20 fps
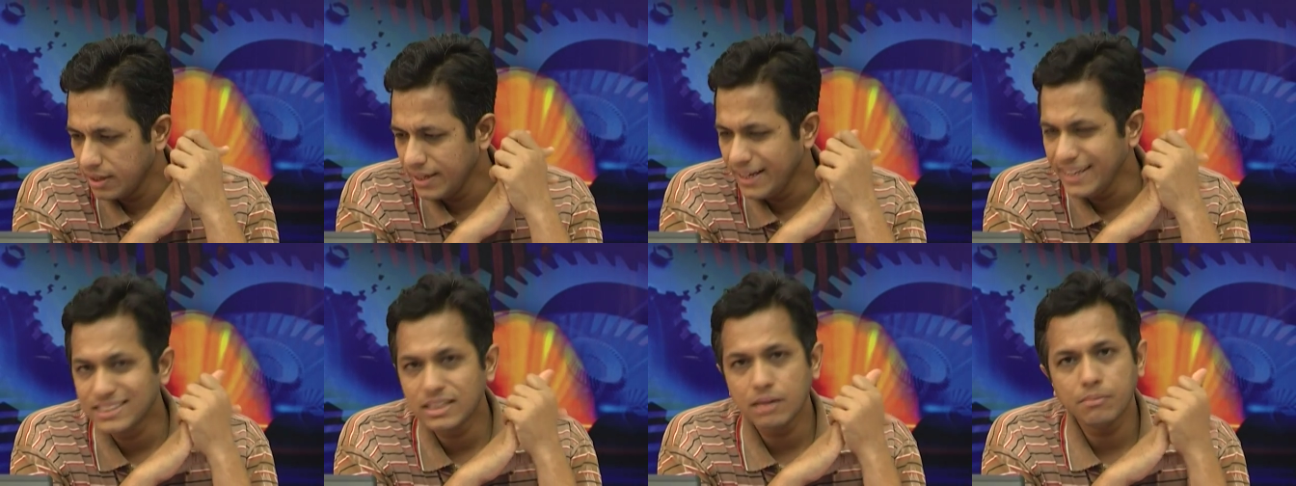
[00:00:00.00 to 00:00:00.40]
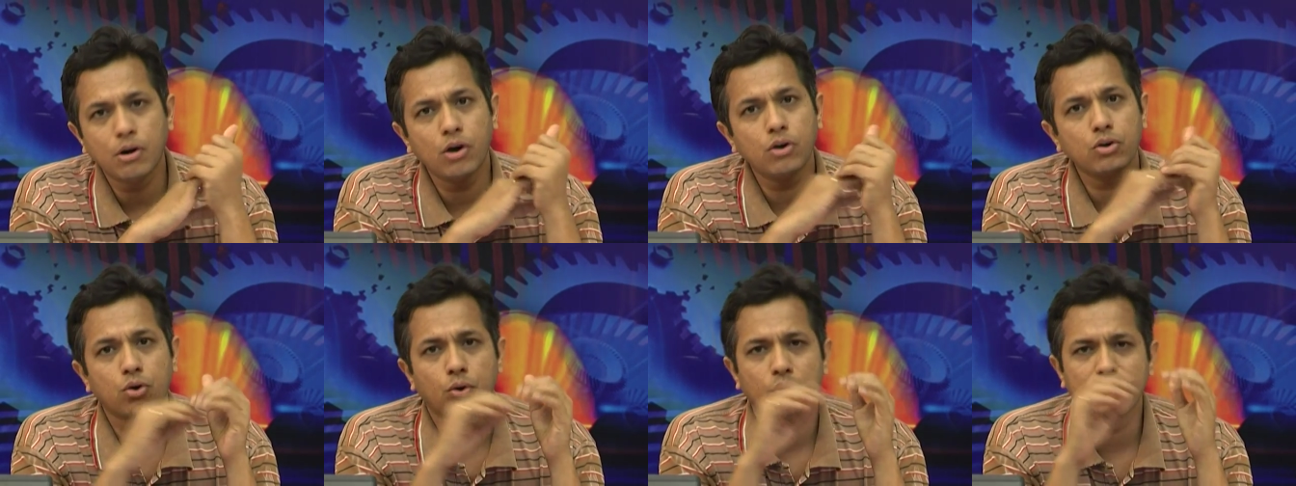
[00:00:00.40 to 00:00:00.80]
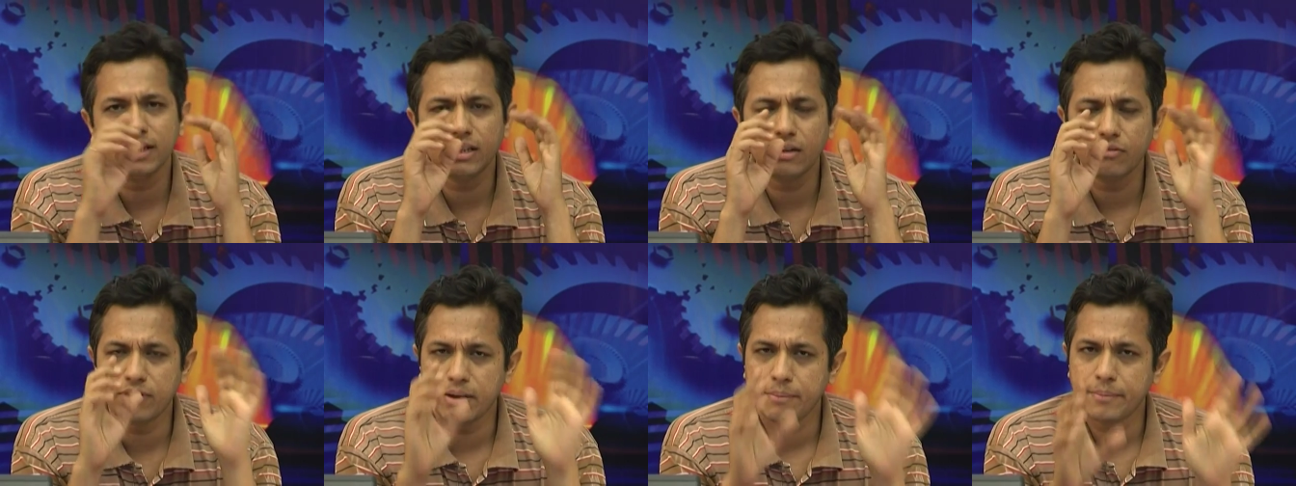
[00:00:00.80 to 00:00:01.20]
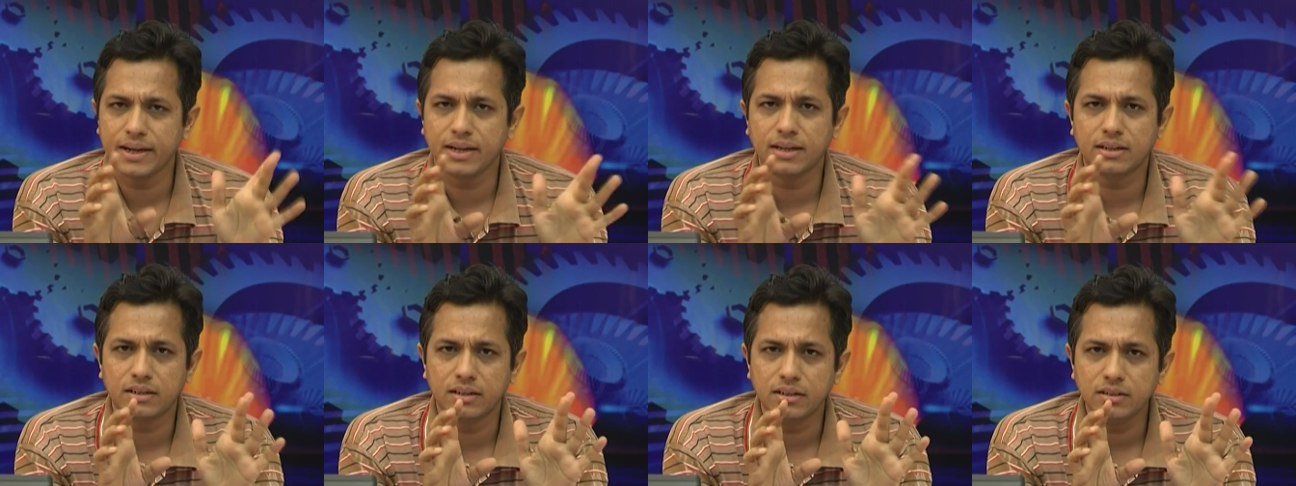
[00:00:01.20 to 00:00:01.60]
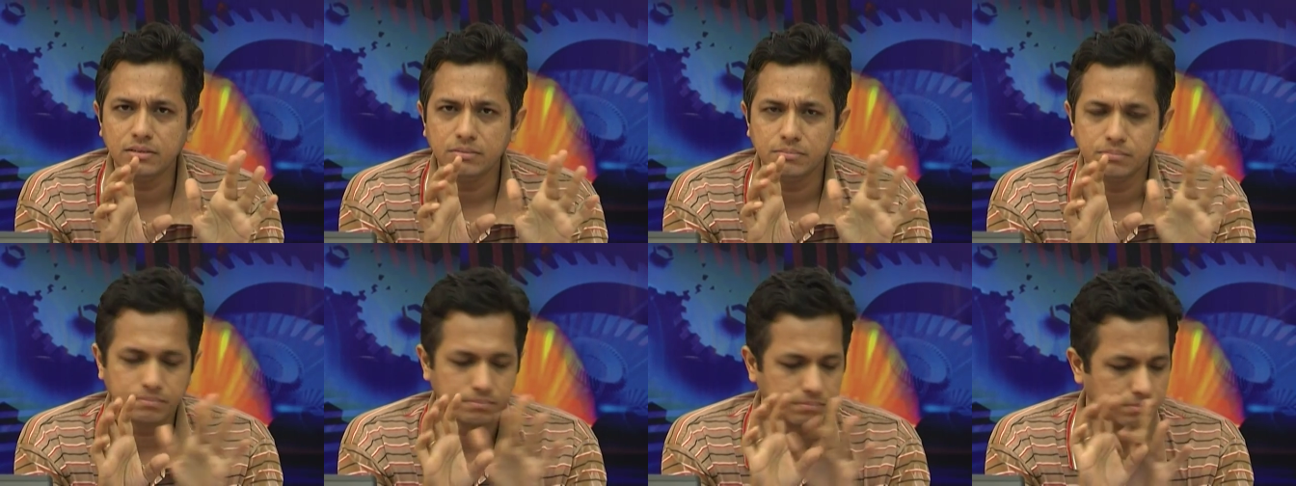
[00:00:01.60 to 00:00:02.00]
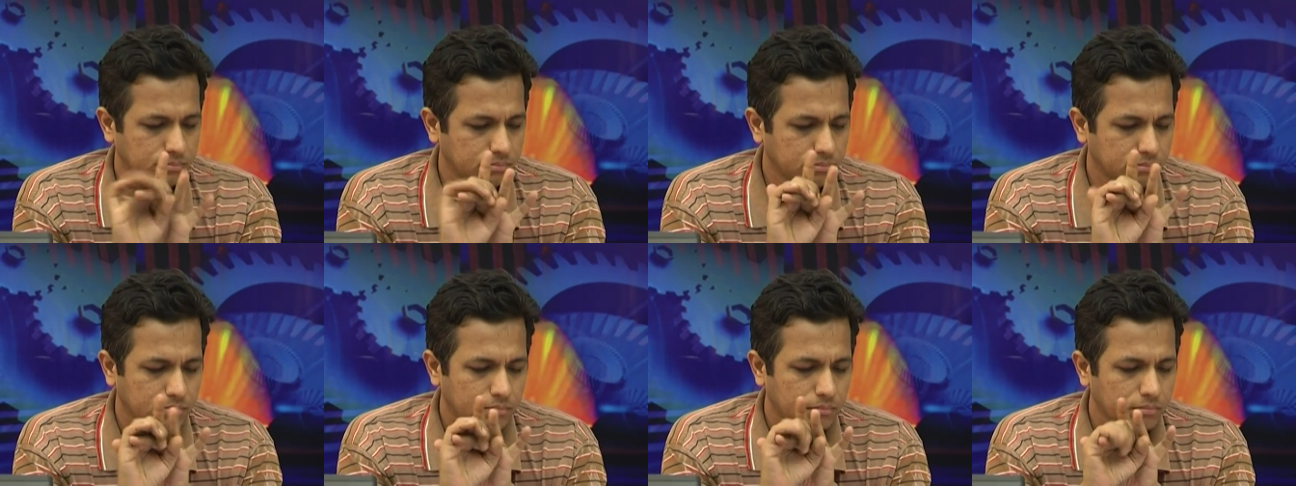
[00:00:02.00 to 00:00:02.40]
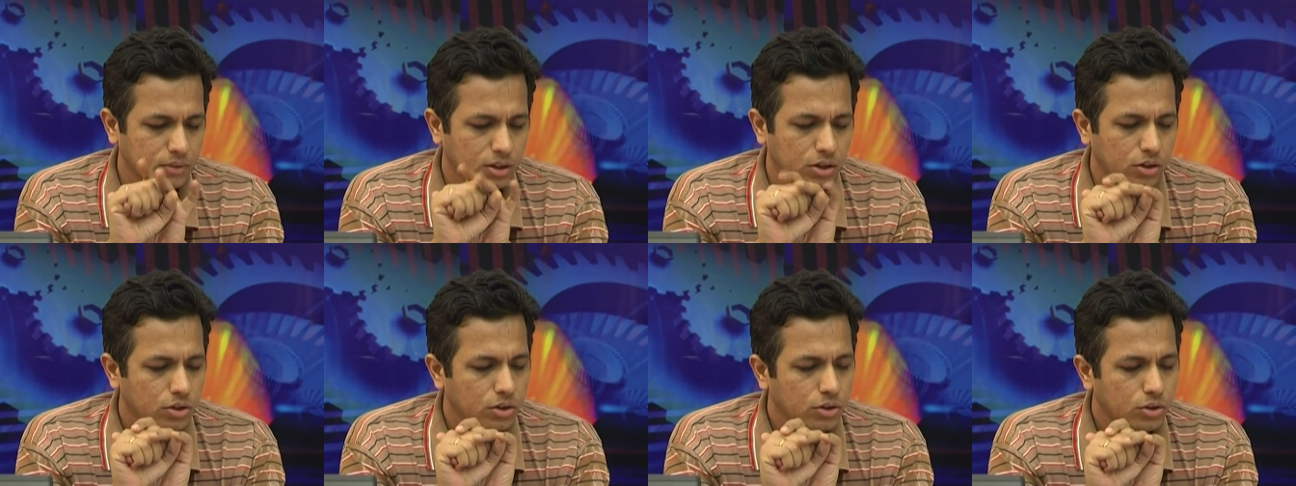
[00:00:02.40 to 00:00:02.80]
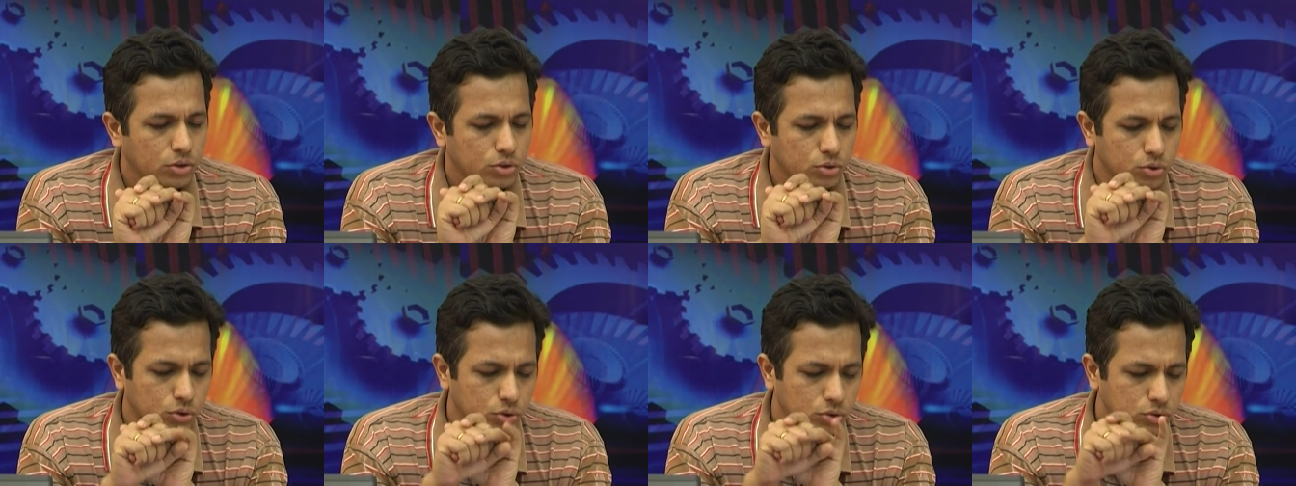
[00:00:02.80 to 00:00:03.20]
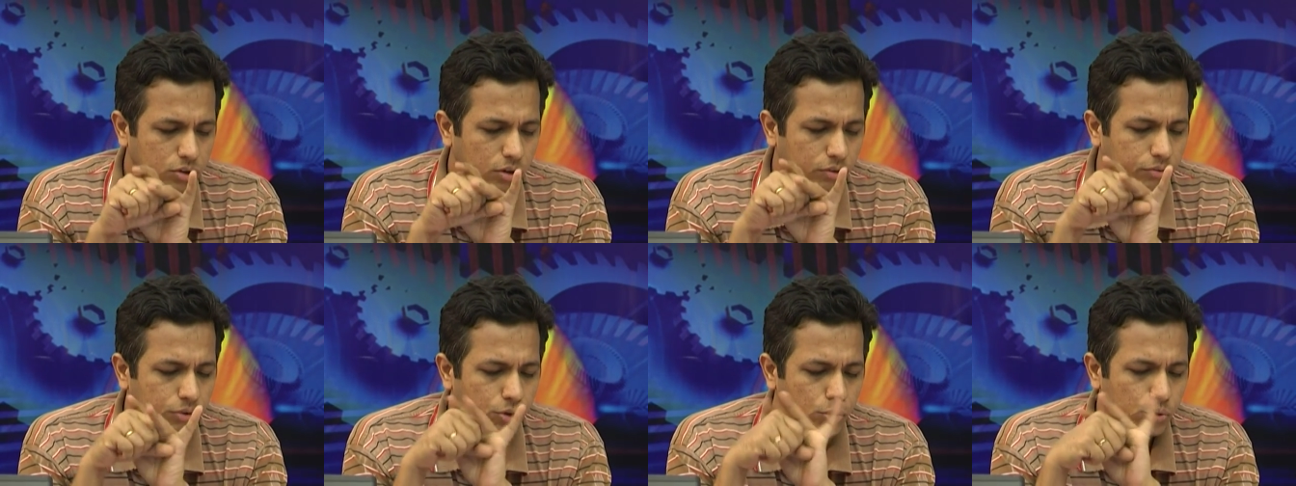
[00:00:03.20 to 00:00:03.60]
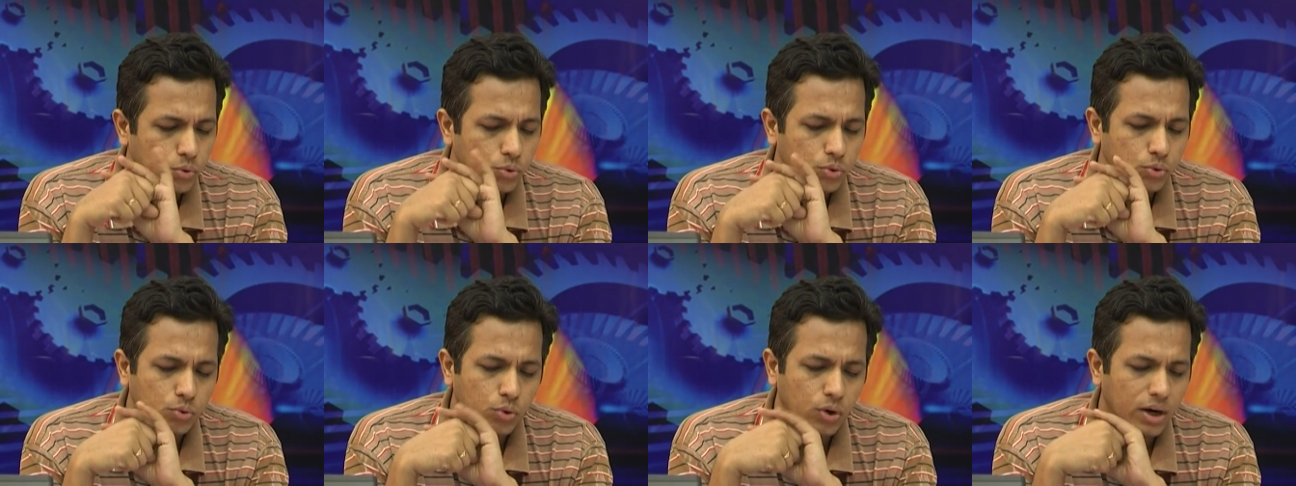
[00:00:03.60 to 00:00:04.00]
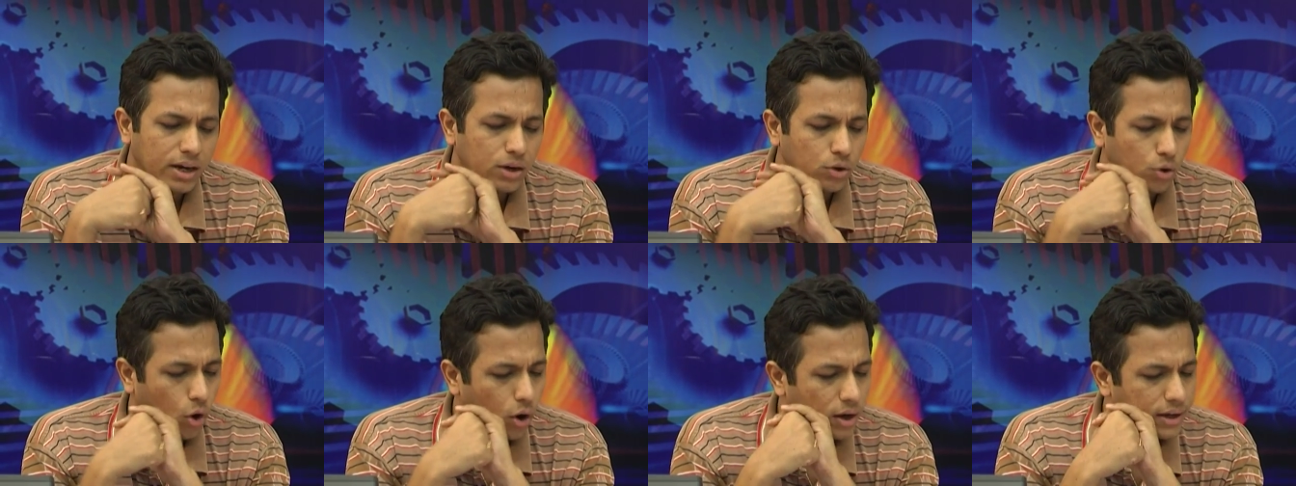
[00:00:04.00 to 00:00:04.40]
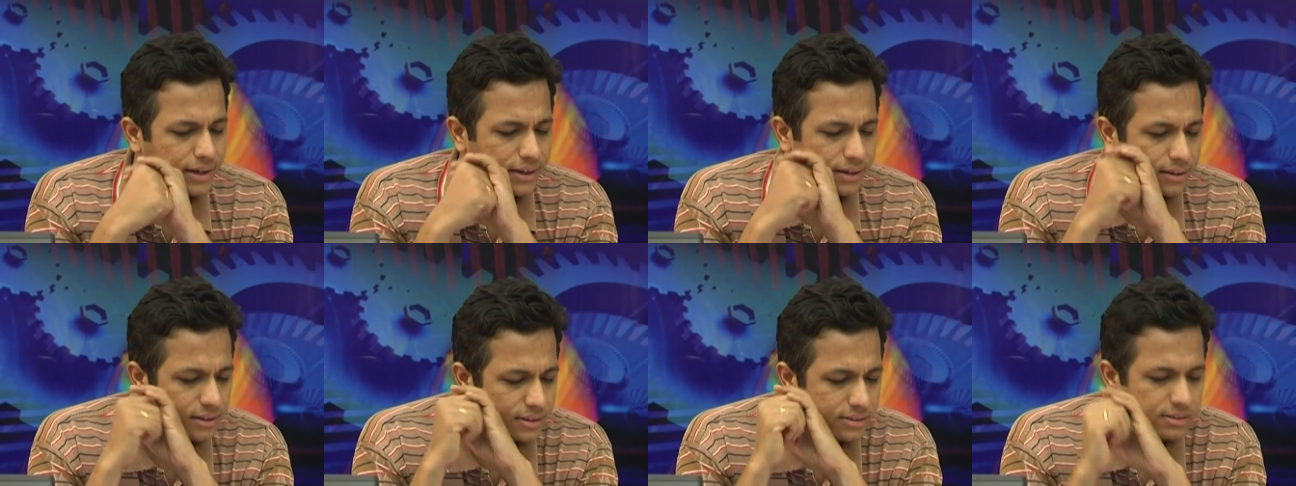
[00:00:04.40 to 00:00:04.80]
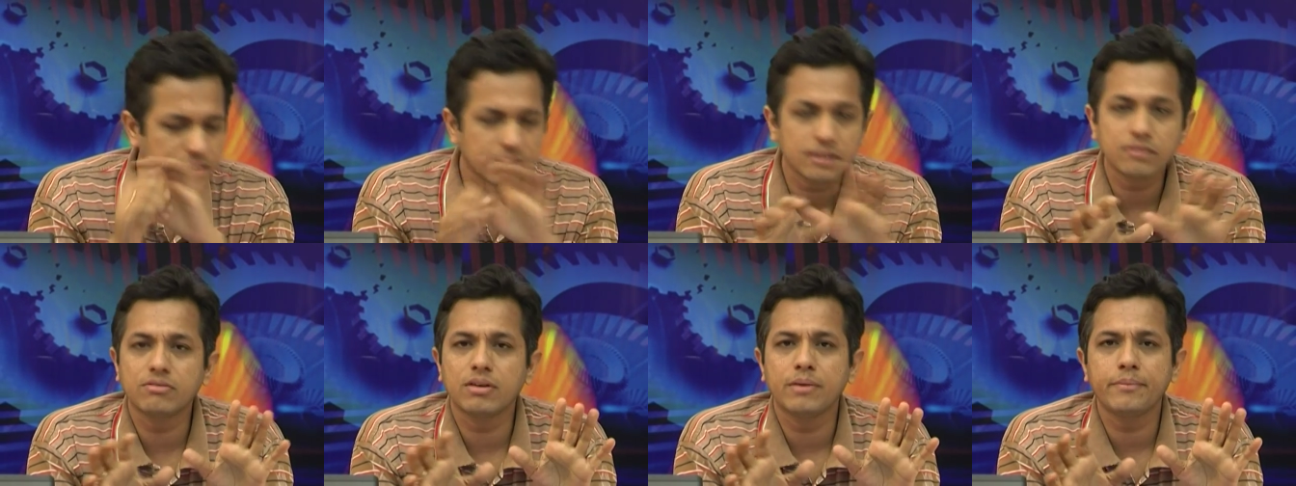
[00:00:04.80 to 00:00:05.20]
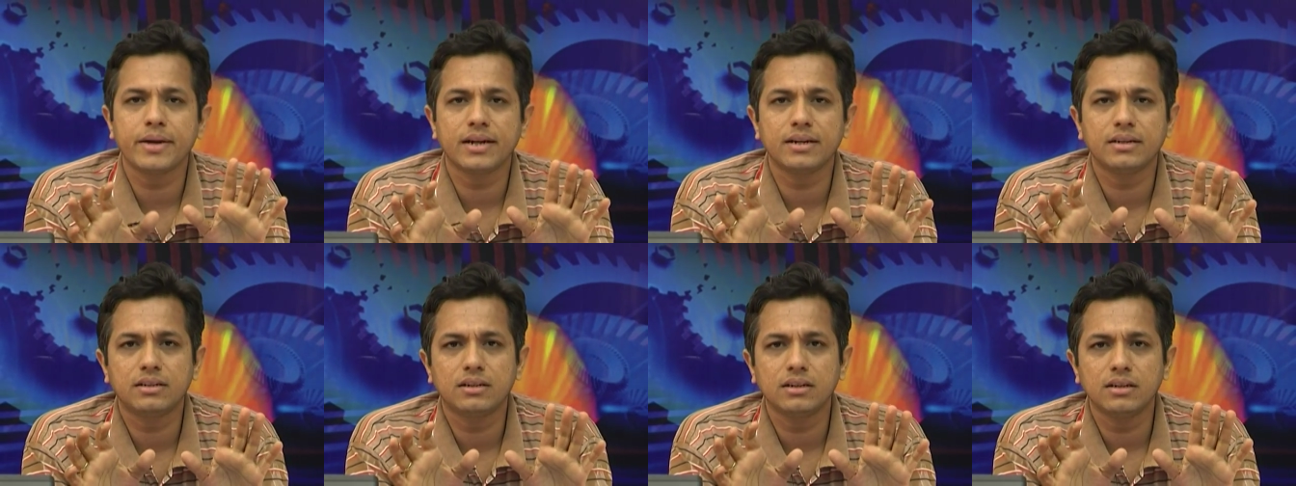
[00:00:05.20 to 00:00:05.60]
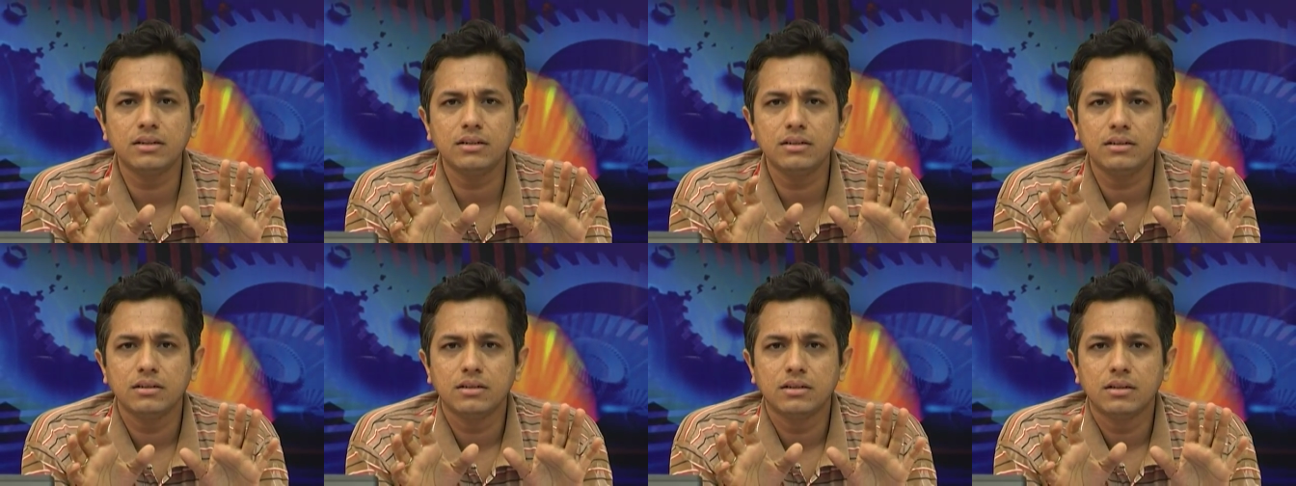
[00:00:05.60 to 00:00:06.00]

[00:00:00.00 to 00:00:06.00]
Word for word: is about only the Vim editor. Those of you who are not interested in Vim editor